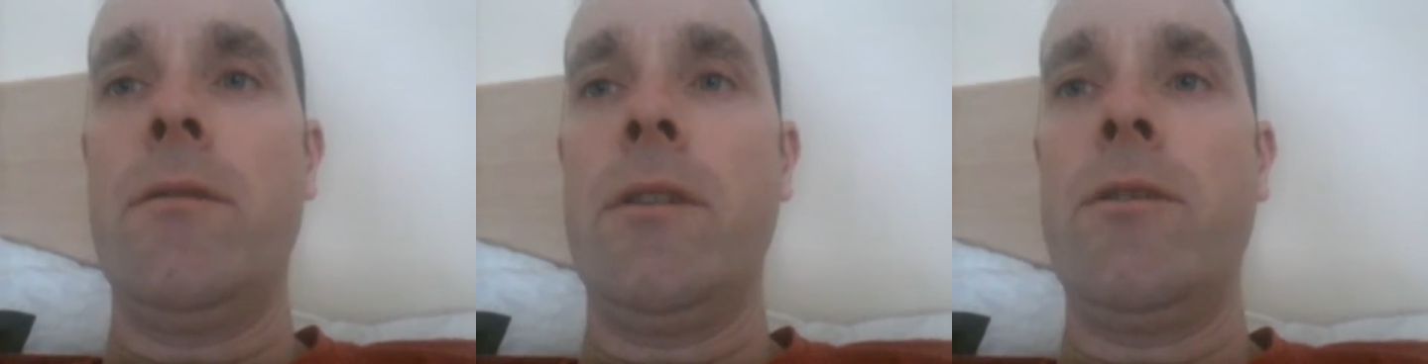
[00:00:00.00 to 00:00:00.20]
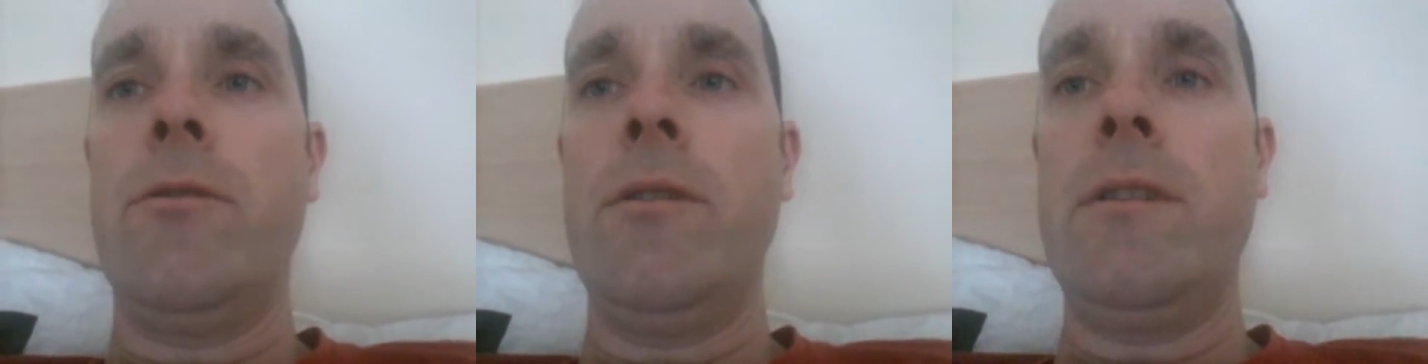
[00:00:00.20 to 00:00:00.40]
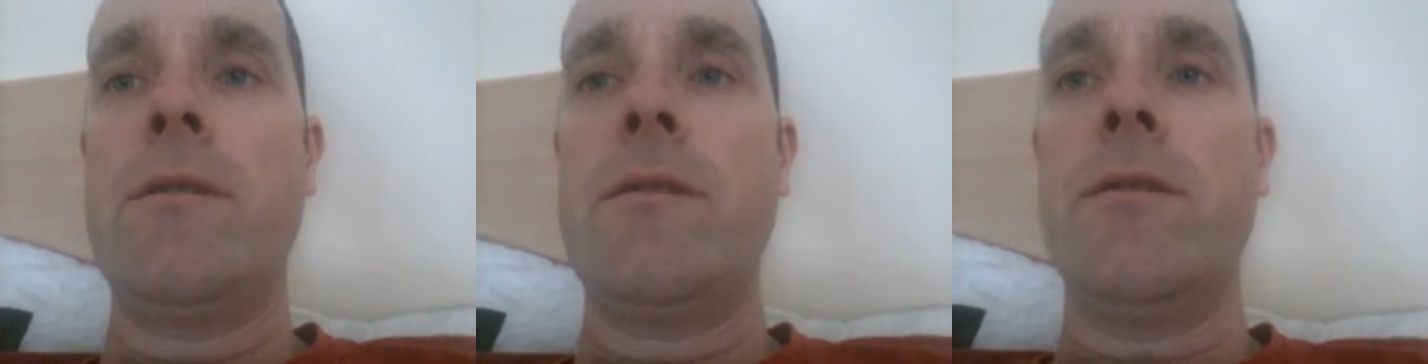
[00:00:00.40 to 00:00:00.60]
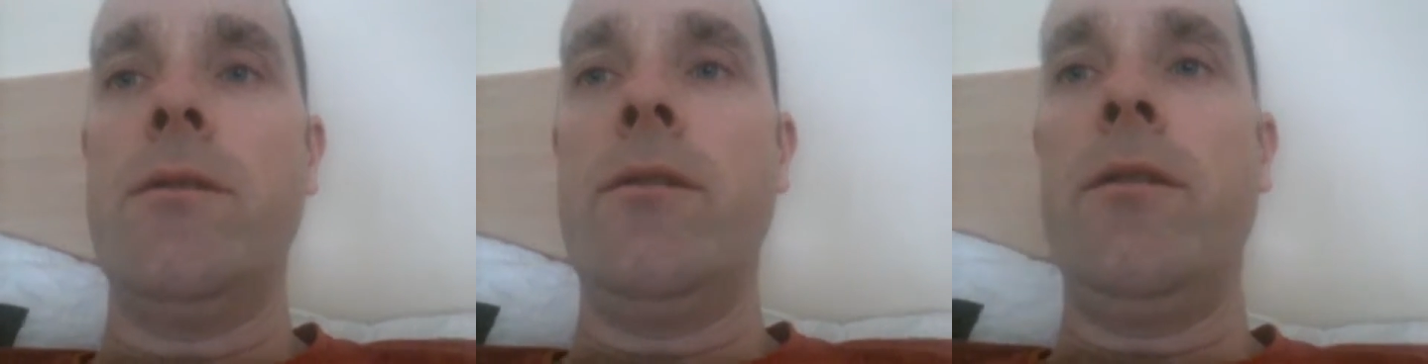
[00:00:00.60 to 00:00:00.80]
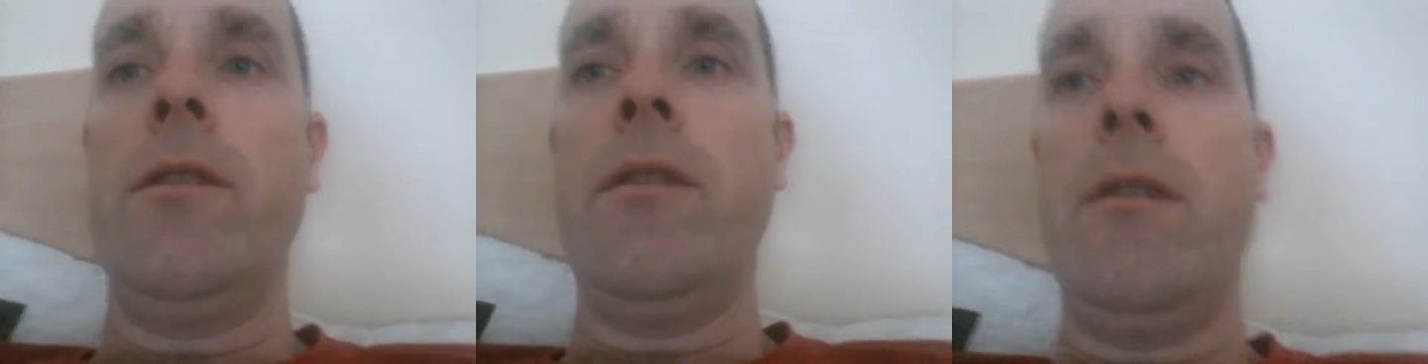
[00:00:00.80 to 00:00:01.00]
I treat
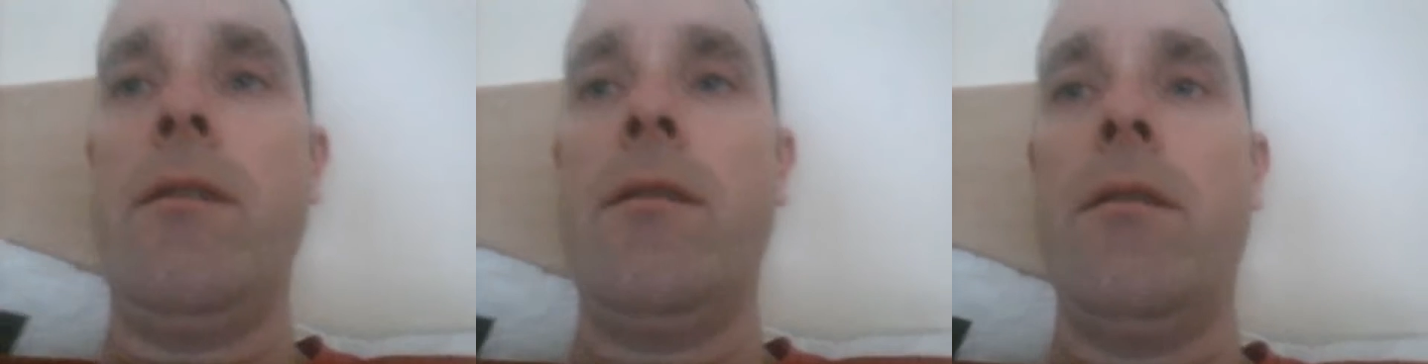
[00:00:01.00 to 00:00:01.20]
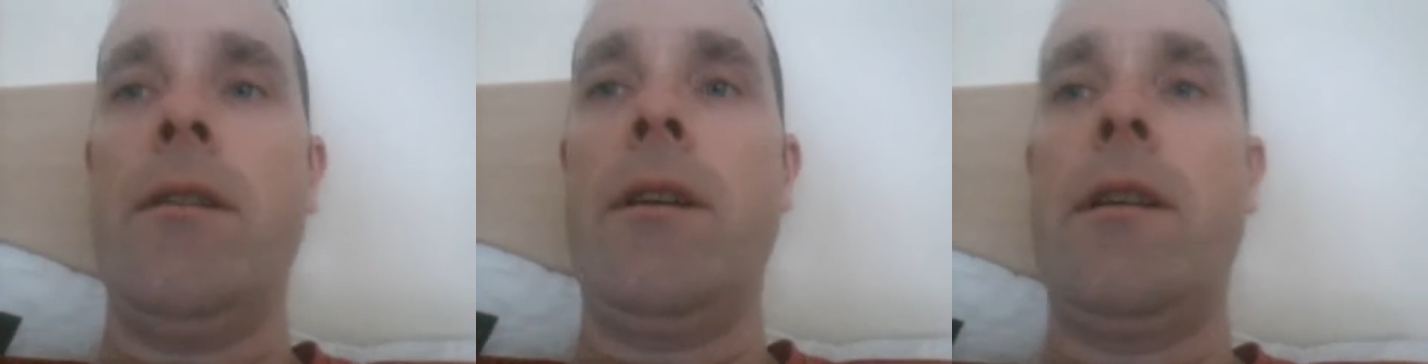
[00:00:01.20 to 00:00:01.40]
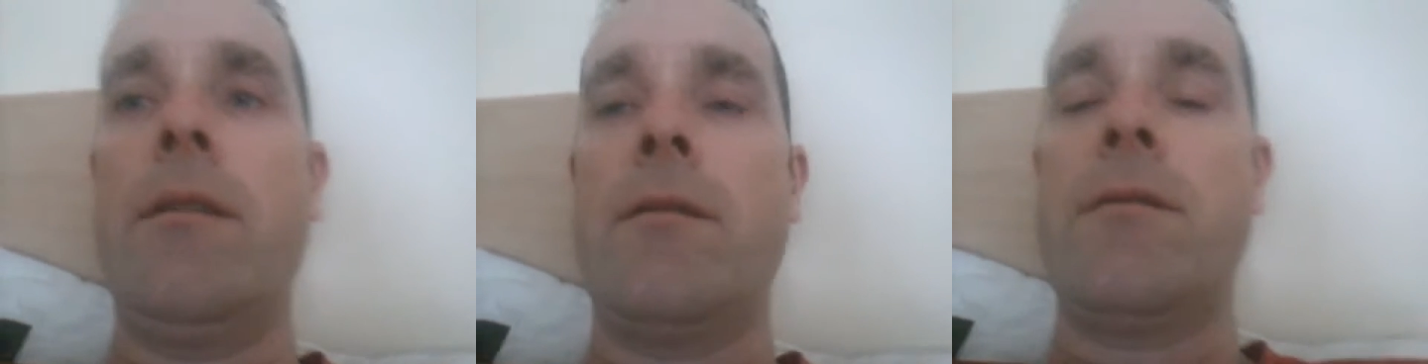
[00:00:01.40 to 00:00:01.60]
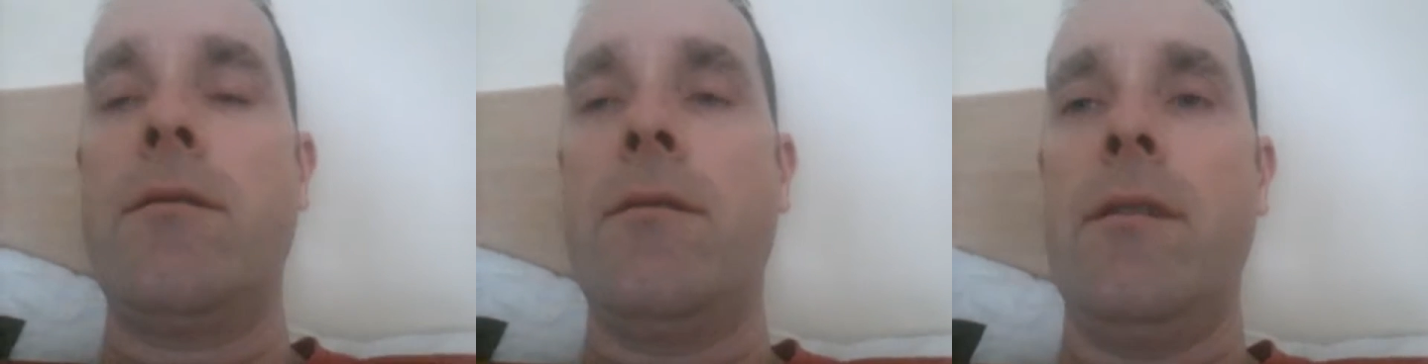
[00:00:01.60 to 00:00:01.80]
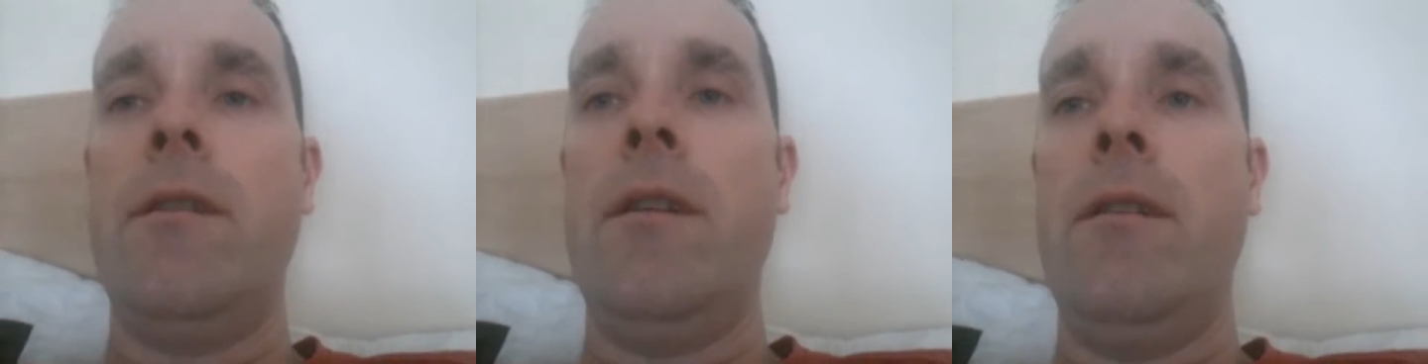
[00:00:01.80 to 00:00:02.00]
Sunday like it's
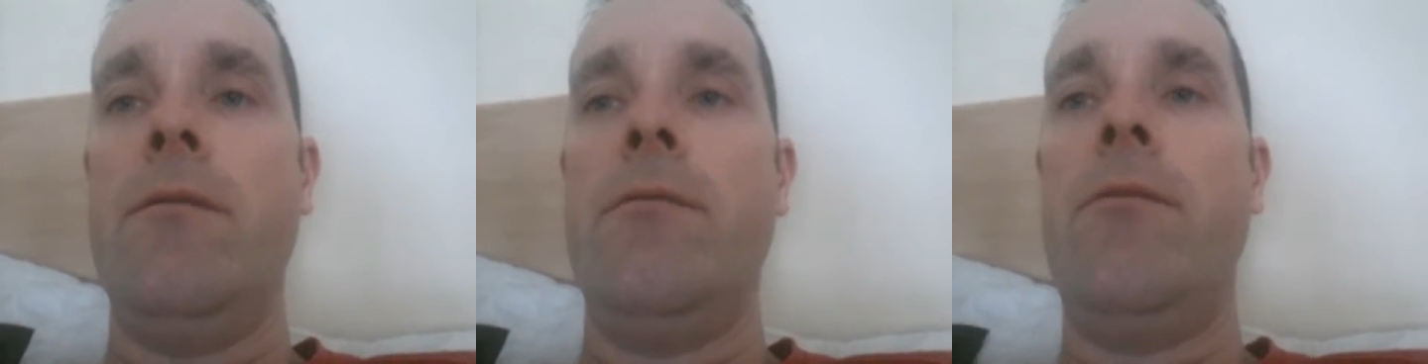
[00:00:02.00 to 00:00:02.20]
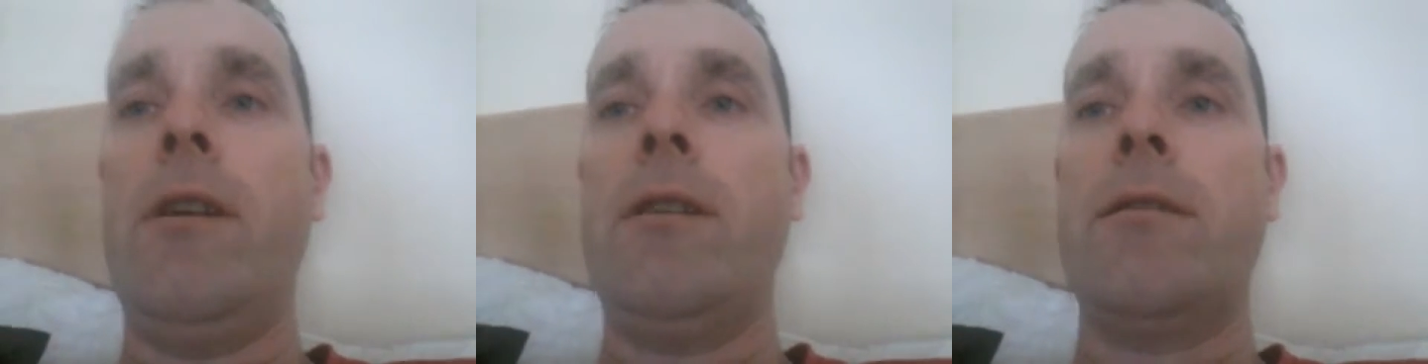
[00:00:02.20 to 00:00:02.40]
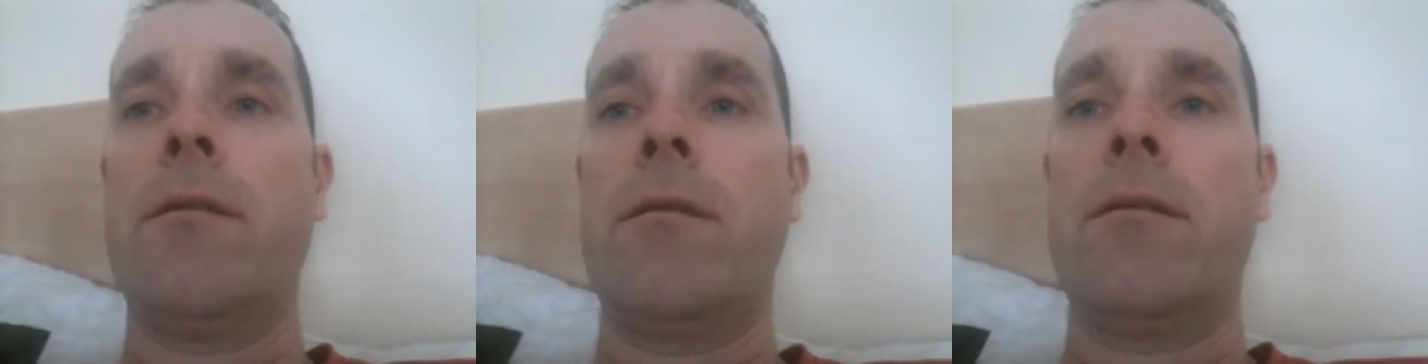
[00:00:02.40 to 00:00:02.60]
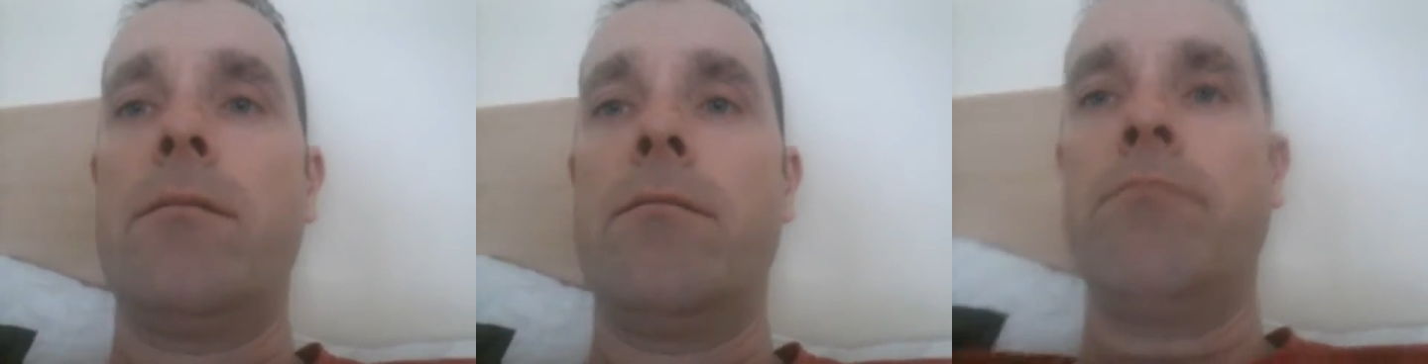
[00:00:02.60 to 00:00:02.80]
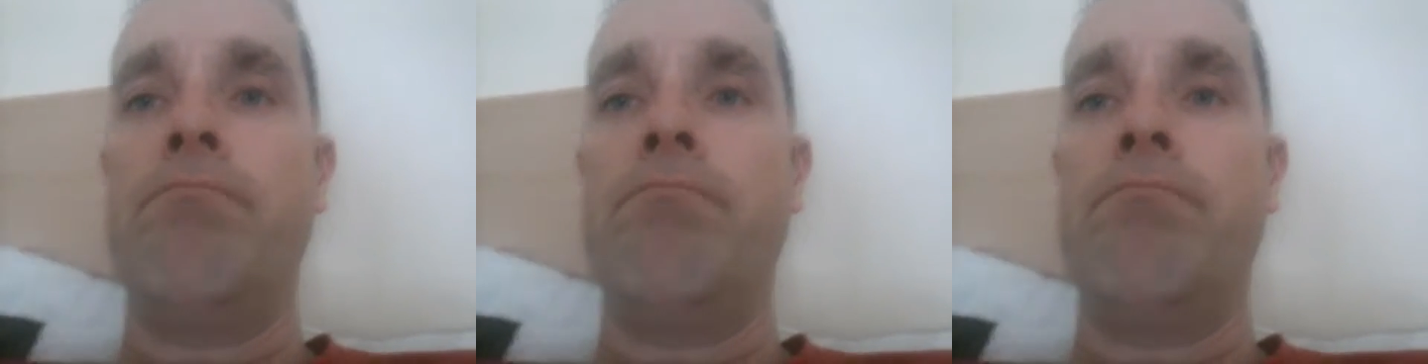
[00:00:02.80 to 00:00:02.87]
the day of rest.